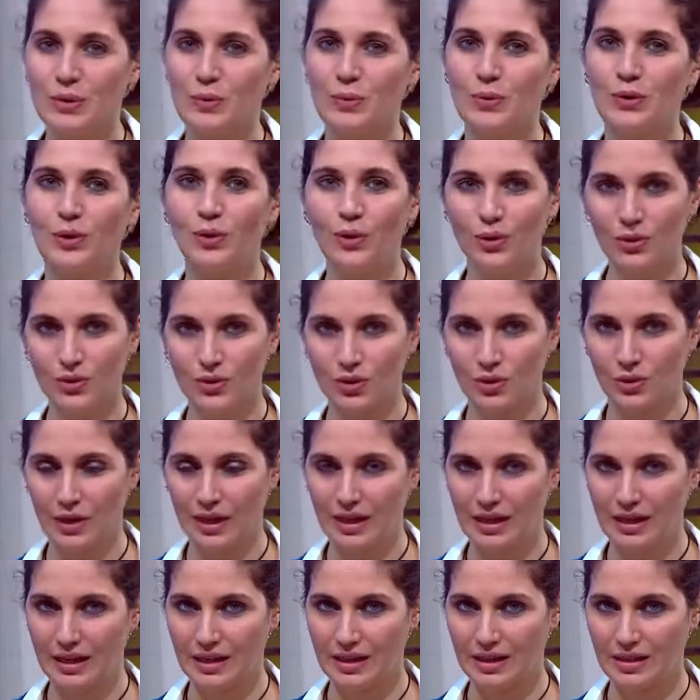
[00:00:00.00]
We also
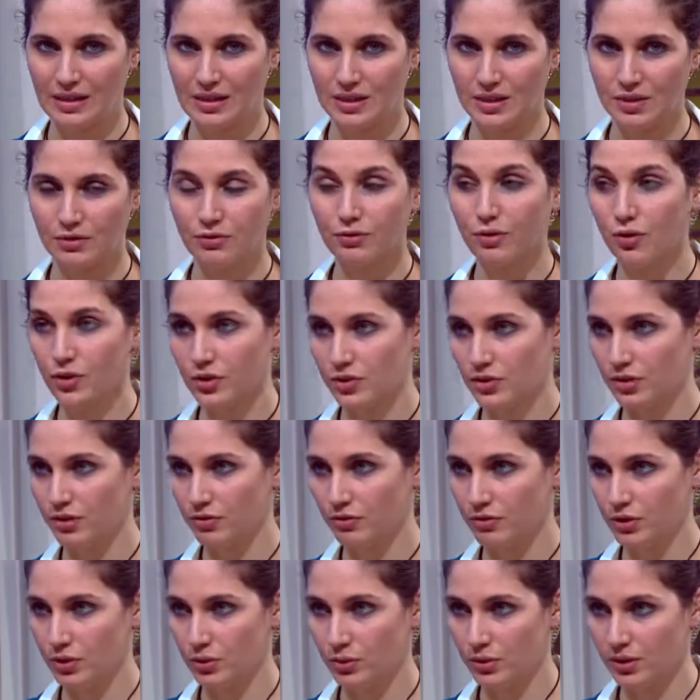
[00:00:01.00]
had fossil
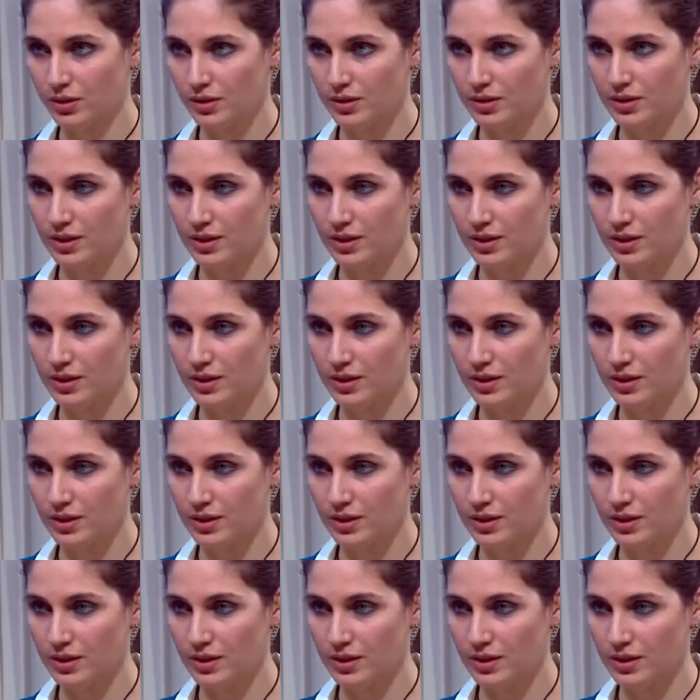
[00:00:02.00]
fuels,